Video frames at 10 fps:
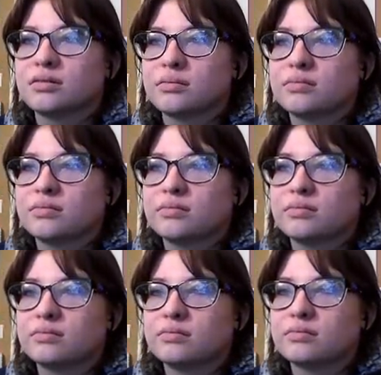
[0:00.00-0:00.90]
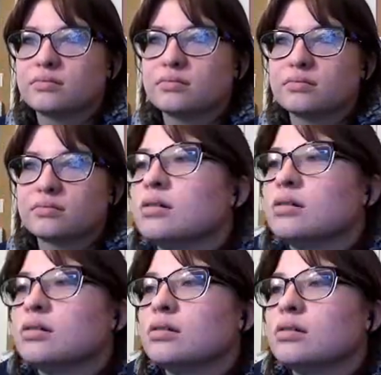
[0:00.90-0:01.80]

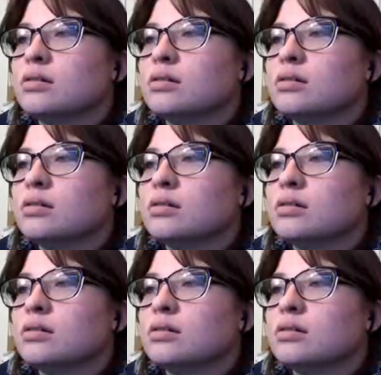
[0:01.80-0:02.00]
(silent)